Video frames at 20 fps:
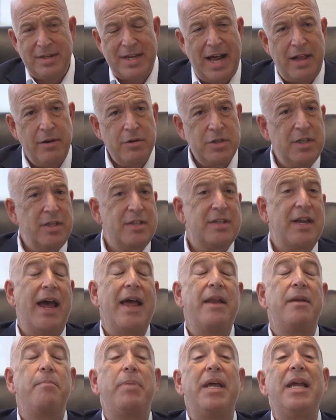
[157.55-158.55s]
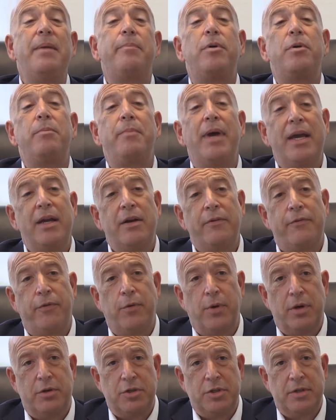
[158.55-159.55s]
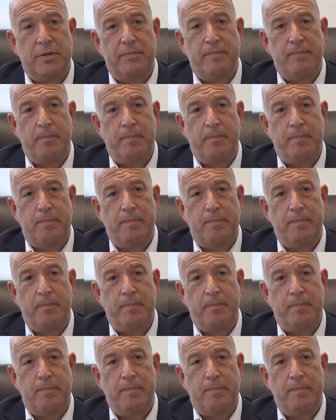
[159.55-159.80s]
dollars in this, and people made a fortune.